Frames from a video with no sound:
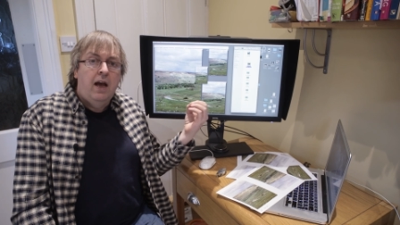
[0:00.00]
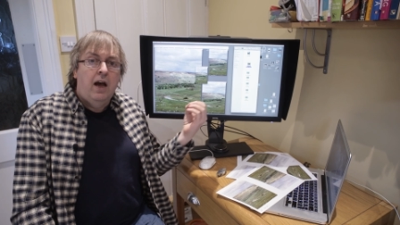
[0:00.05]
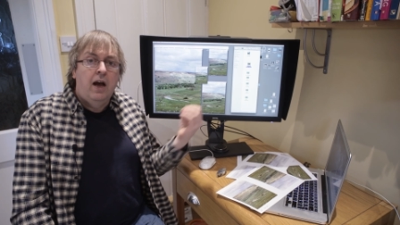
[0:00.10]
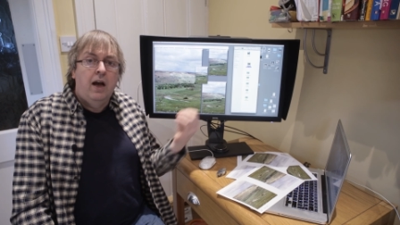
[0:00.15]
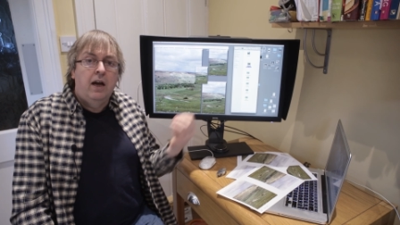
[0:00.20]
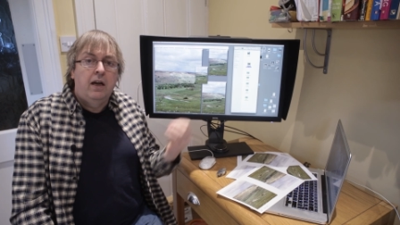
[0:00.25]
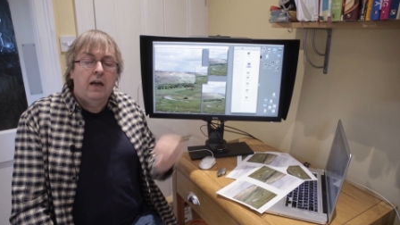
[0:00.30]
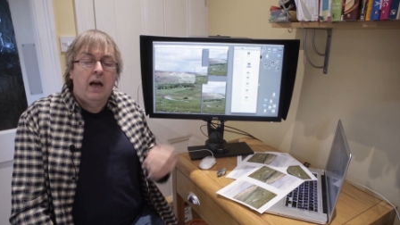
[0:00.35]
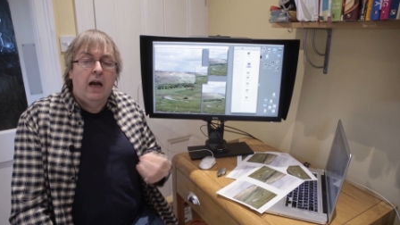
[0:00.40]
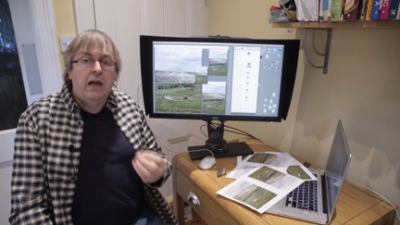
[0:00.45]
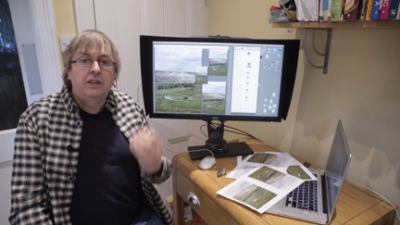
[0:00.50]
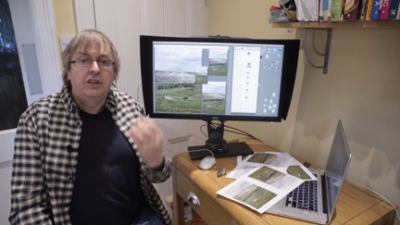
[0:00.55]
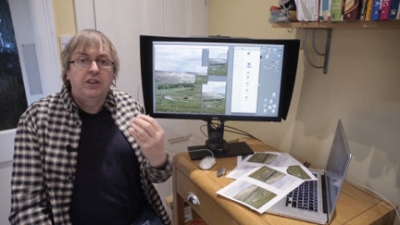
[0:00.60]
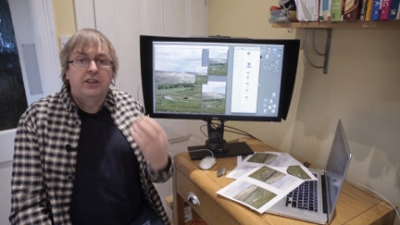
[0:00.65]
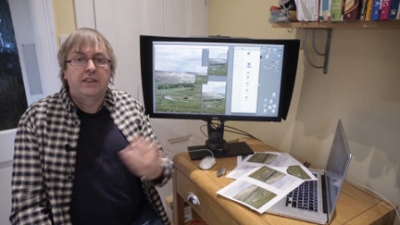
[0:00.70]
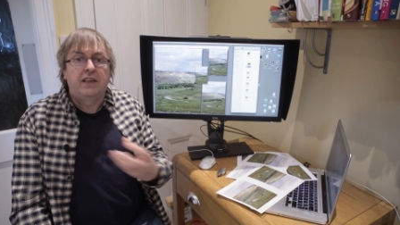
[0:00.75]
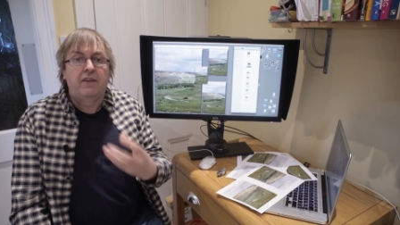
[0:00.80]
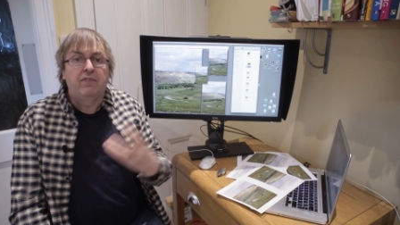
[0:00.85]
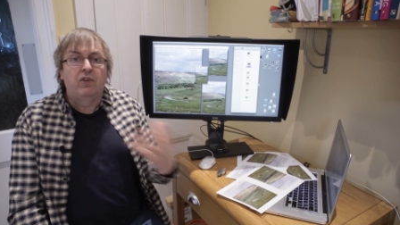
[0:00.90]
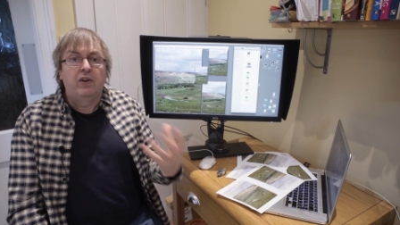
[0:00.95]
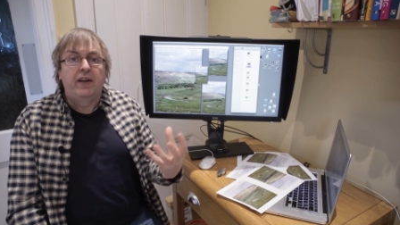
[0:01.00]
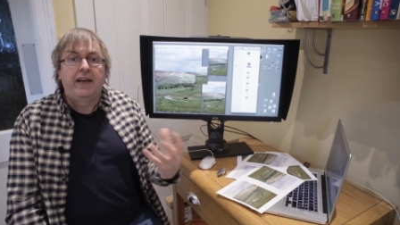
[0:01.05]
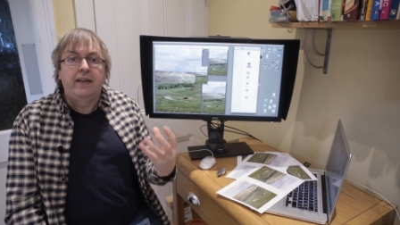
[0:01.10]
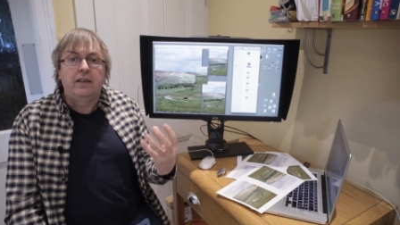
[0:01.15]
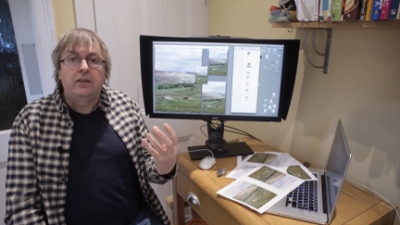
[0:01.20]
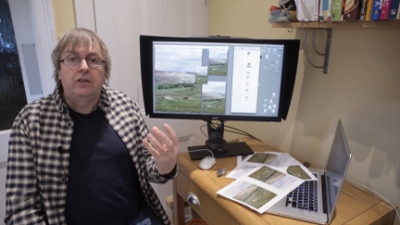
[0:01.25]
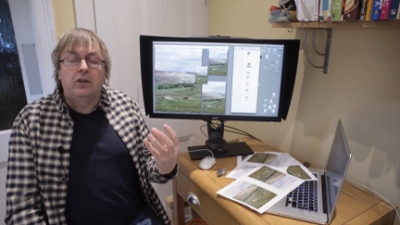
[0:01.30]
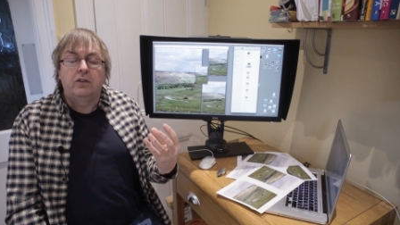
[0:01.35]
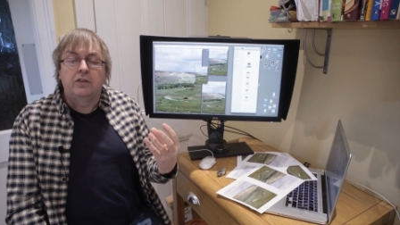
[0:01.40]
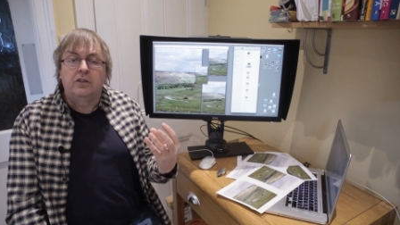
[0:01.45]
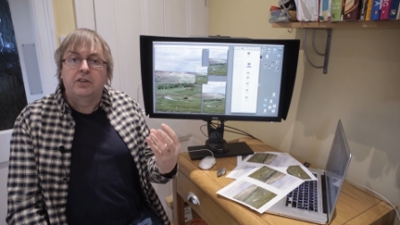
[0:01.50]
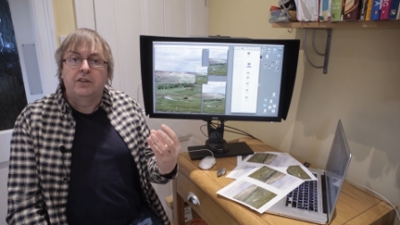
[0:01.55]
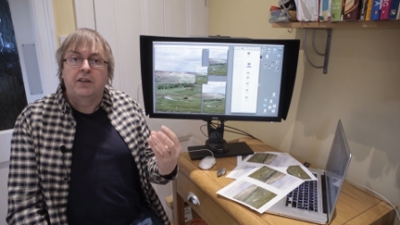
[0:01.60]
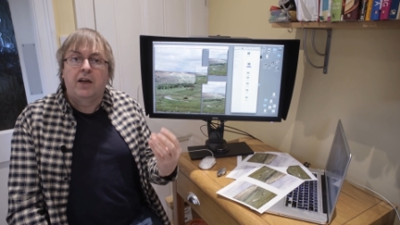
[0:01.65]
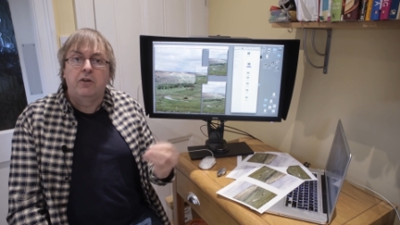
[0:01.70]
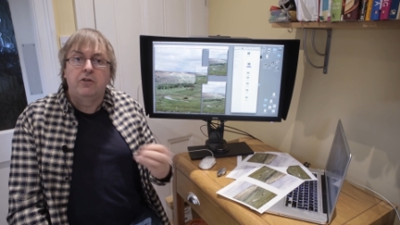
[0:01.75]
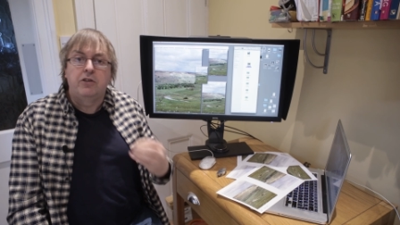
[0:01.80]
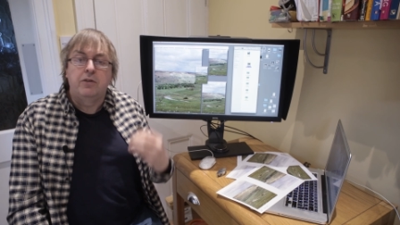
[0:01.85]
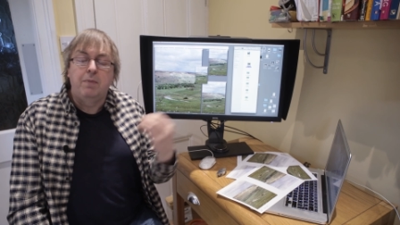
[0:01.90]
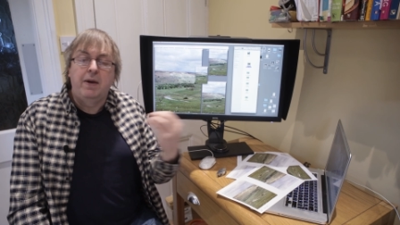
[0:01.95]
Uh, and several ink dots
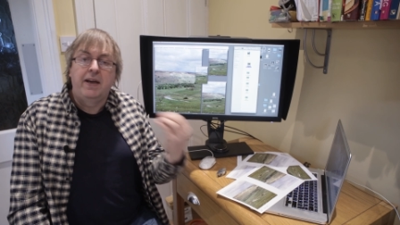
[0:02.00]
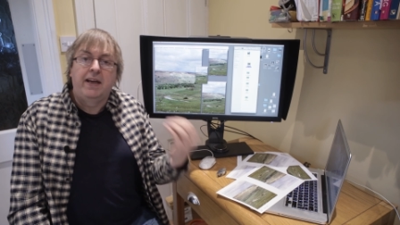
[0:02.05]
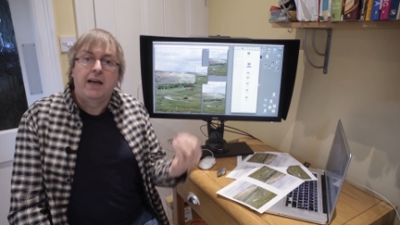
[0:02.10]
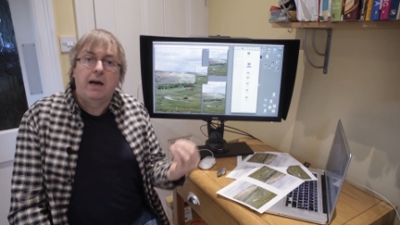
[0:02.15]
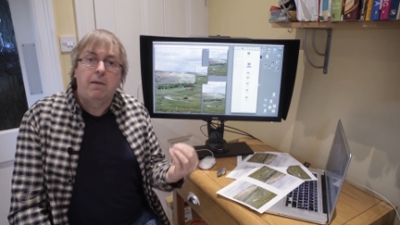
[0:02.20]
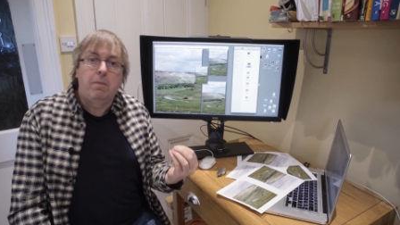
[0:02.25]
go to make